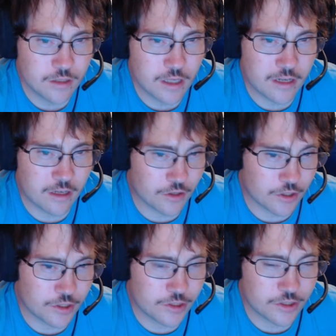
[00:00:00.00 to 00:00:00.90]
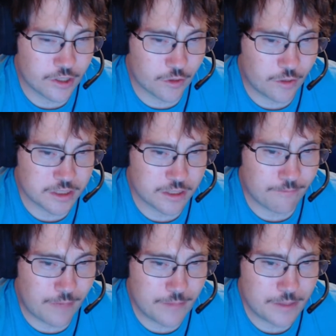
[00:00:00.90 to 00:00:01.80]
Another question
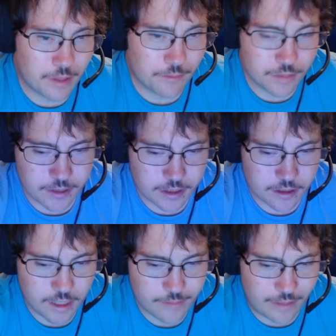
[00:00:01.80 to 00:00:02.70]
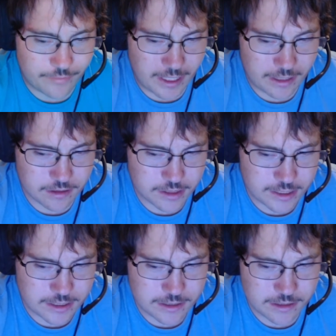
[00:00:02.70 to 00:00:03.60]
by me mom about that,
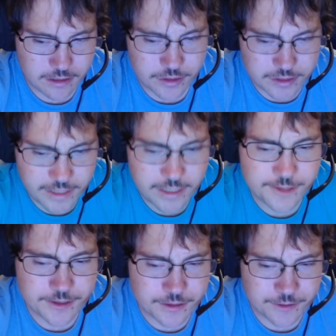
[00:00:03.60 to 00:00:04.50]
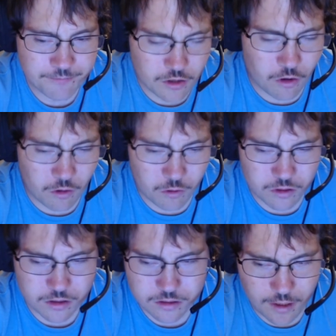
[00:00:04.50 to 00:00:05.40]
because the Senate, a
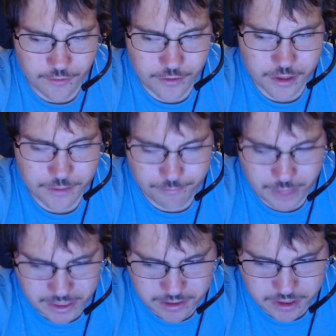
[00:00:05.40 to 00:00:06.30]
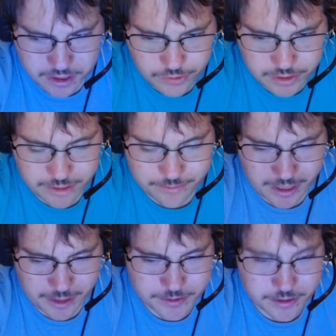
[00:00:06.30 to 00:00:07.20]
whole other beast, which
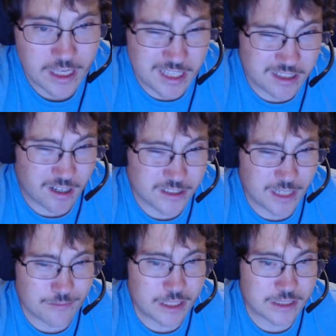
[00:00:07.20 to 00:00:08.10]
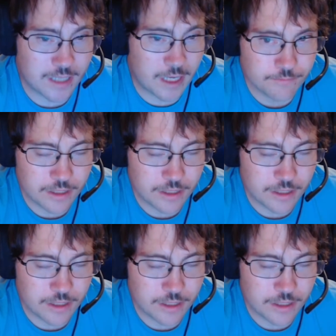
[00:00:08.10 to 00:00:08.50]
sometimes has a hard time being tamed.